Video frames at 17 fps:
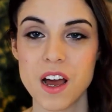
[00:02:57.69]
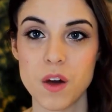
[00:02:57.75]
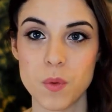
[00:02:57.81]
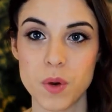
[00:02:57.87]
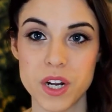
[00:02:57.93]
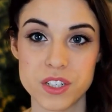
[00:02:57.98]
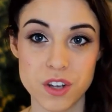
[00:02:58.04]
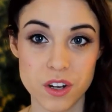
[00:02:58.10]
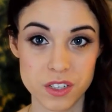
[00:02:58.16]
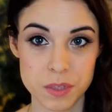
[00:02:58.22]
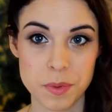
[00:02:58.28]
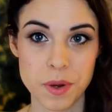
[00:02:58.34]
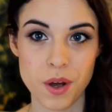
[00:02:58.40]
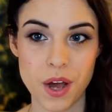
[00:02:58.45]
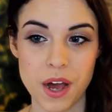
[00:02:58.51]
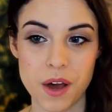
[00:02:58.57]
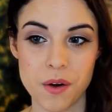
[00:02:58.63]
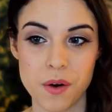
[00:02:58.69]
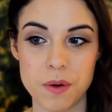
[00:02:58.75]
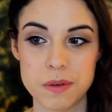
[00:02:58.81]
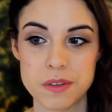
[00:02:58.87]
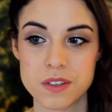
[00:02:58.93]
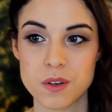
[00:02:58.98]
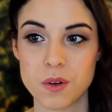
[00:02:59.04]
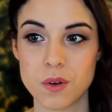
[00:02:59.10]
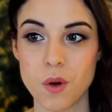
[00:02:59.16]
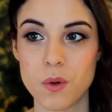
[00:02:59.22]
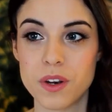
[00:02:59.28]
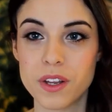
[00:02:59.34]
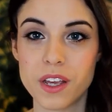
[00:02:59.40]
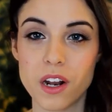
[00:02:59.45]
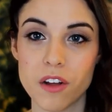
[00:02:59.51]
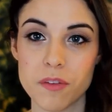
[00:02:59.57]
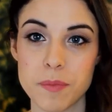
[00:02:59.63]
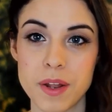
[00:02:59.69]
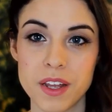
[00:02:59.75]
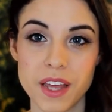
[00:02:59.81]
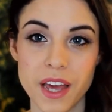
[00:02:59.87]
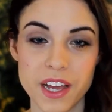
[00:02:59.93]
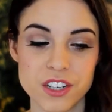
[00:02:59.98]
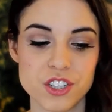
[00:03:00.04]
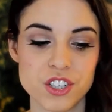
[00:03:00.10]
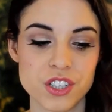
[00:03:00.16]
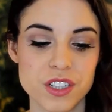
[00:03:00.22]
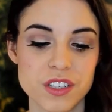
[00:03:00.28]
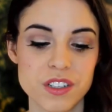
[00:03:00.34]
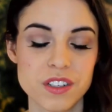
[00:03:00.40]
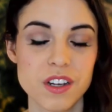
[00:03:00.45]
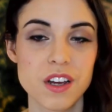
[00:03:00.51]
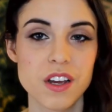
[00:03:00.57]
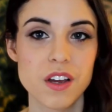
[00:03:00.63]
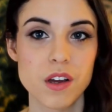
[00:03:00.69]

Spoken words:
where I talked about how I was going to get off medication